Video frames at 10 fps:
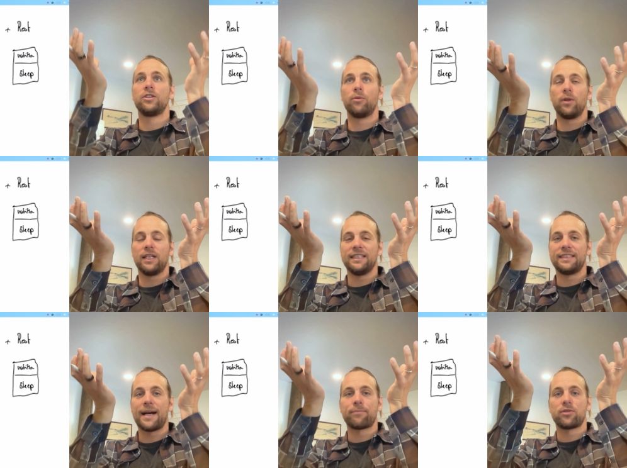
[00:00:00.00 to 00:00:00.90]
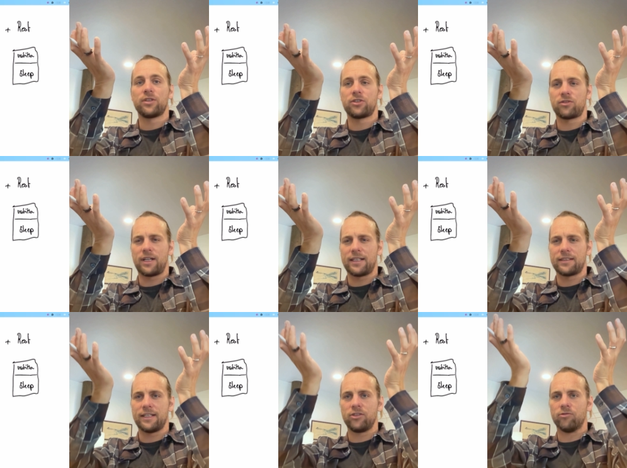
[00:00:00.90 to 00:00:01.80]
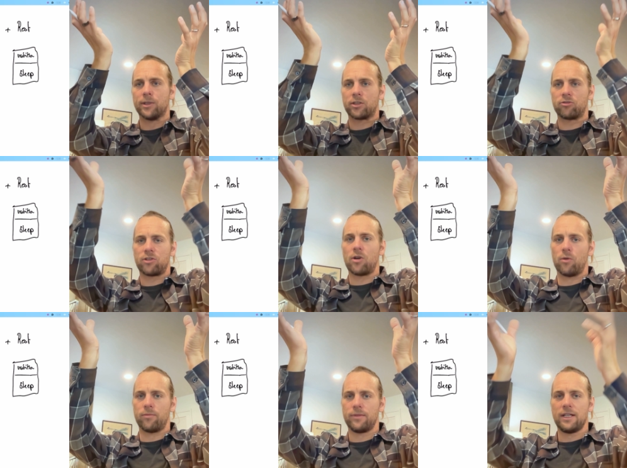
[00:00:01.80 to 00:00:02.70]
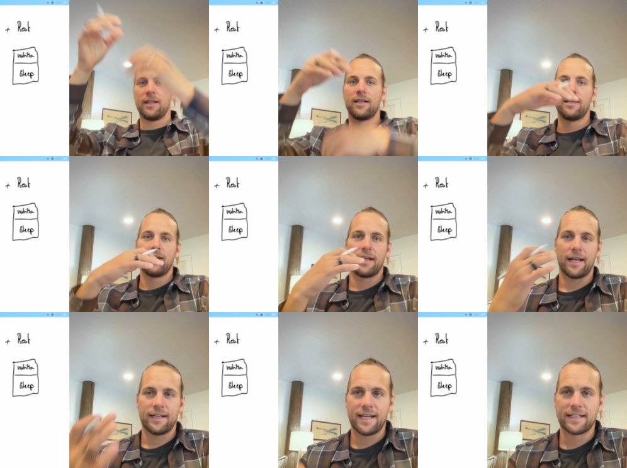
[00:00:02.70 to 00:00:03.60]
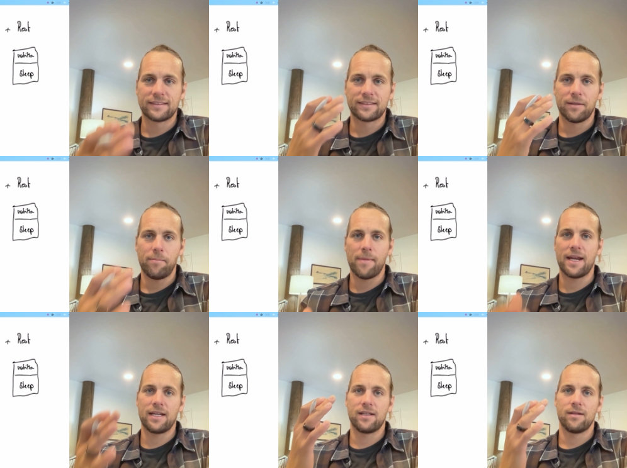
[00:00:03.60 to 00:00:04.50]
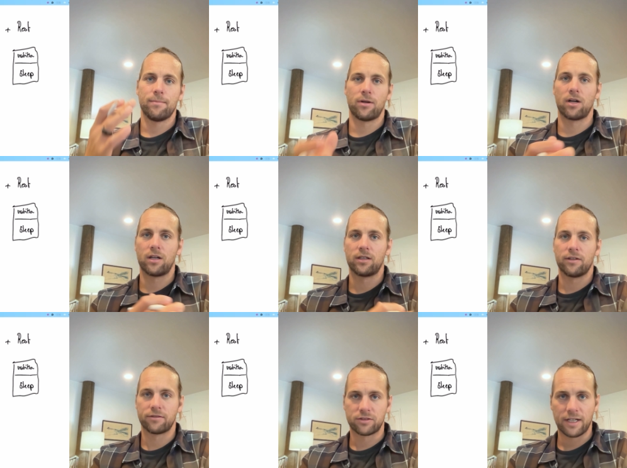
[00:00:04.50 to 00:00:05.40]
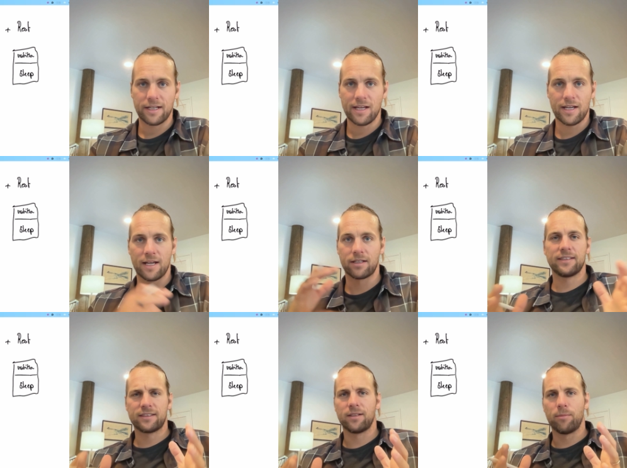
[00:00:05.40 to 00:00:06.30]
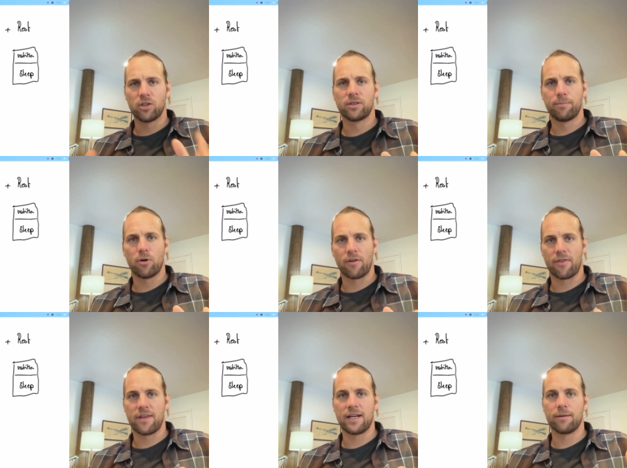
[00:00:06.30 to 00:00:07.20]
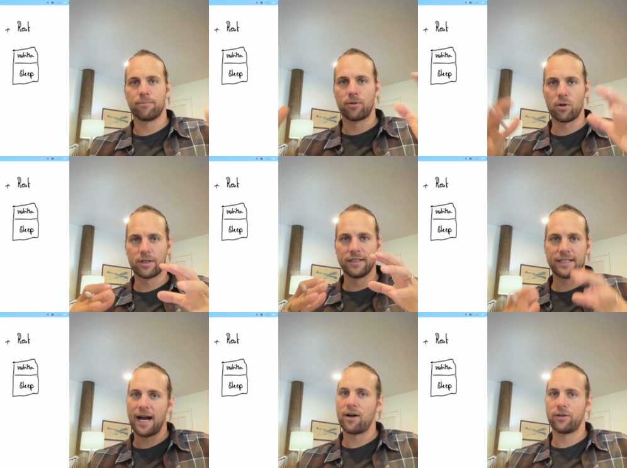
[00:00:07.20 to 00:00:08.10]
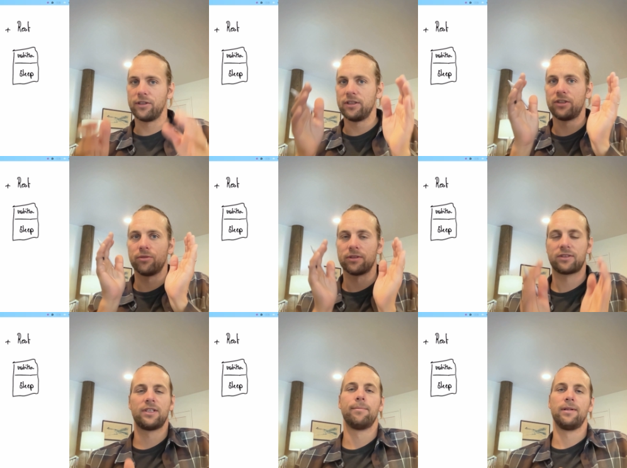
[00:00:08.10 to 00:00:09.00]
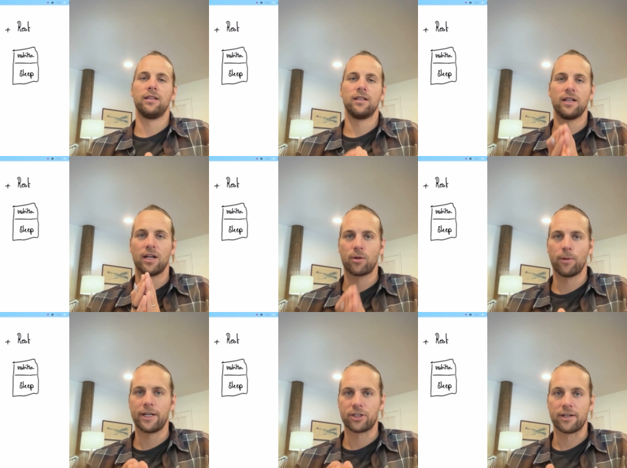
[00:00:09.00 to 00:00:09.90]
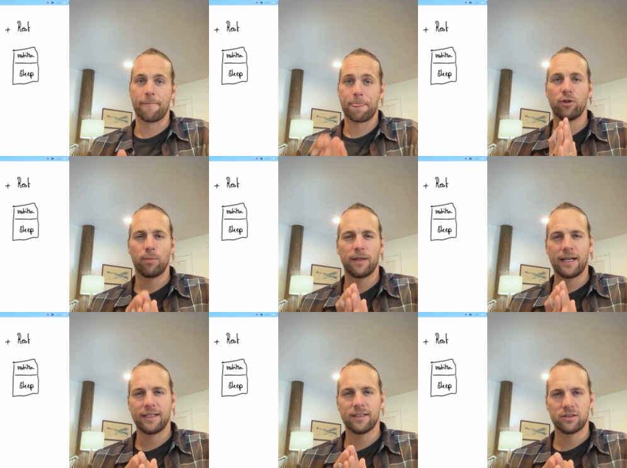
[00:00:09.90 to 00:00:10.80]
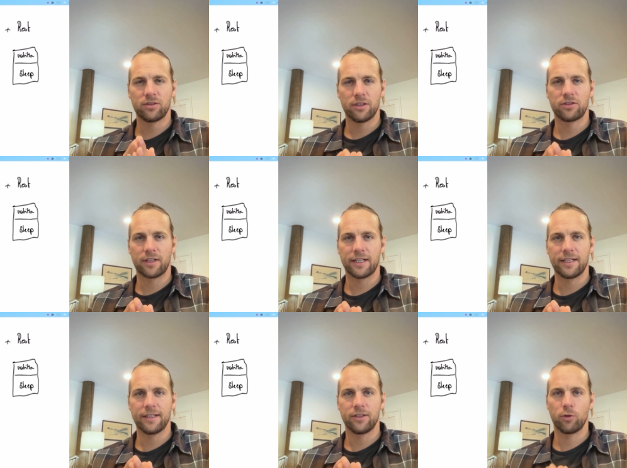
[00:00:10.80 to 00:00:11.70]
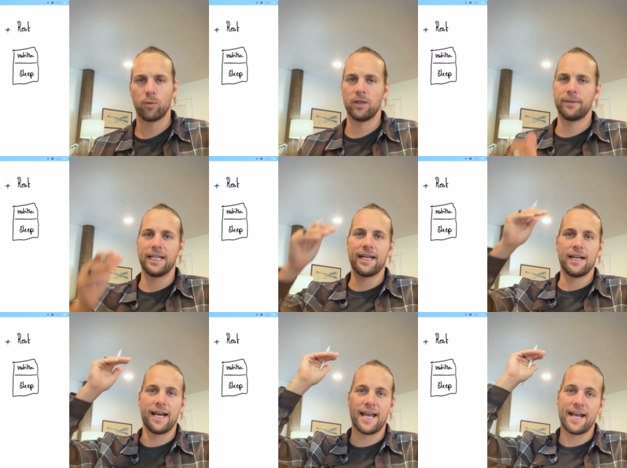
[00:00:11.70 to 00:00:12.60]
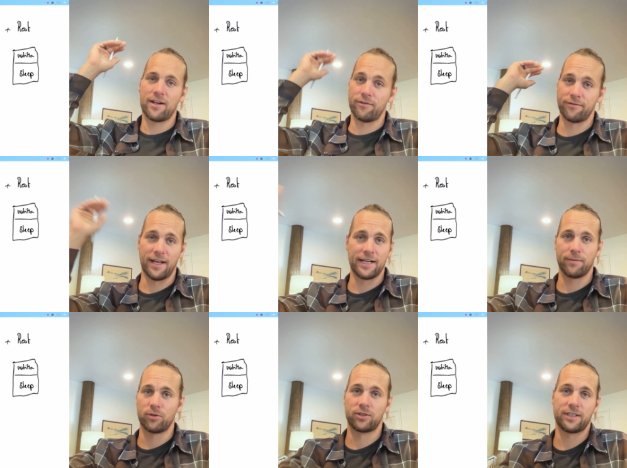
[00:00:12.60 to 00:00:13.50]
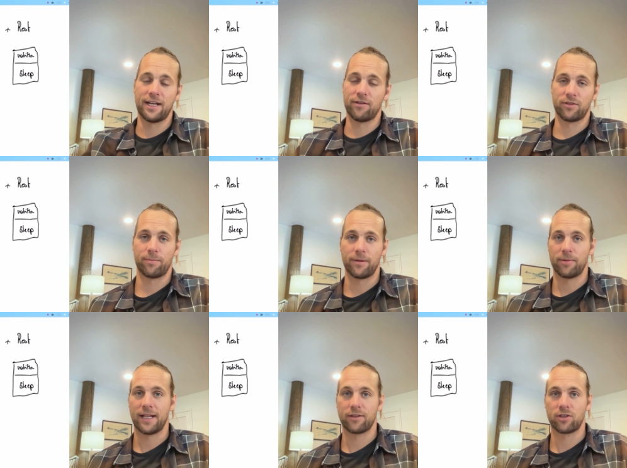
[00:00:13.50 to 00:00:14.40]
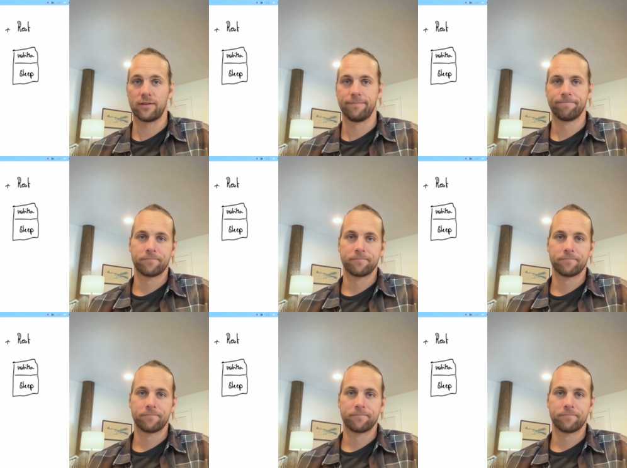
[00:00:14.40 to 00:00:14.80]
You will adapt to the stress and you will grow. And that's the main part of training. That is the most important thing broken down into a simple equation. If you apply this to your training, you will be ahead of 90% of the people out there.